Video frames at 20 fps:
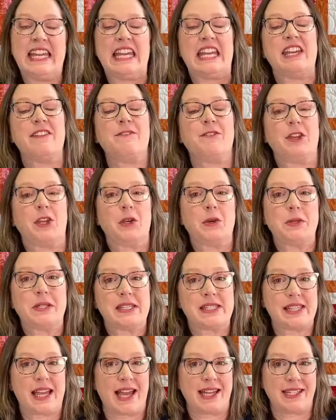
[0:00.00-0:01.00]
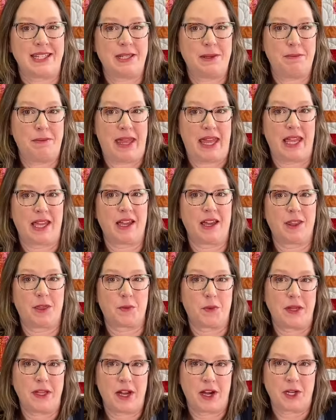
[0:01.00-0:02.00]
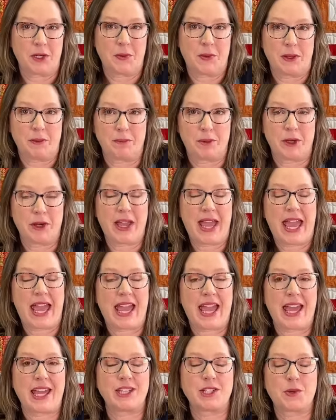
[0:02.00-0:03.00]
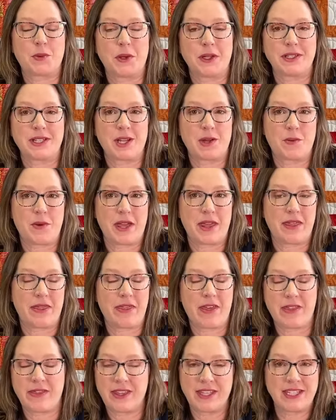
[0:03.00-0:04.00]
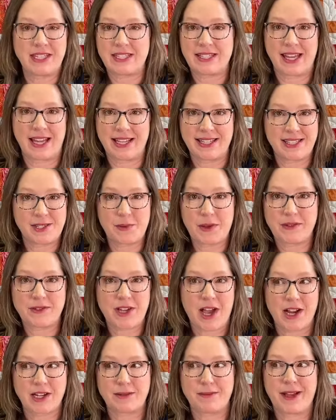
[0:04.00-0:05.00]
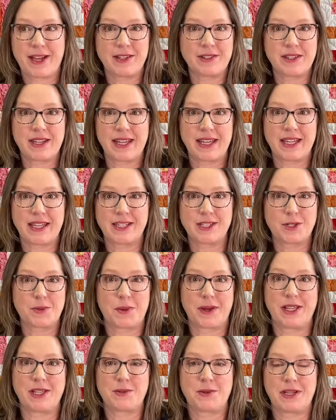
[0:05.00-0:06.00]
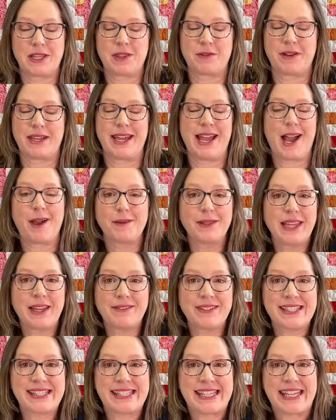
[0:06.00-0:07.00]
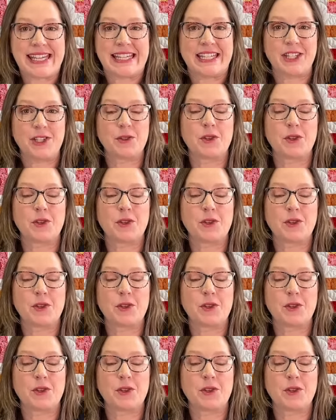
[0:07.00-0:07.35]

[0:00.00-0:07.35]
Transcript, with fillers: If you decide to make a three-yard quilt book and quilt it with the designs that we've talked about in twenty twenty-three, I would love to see it.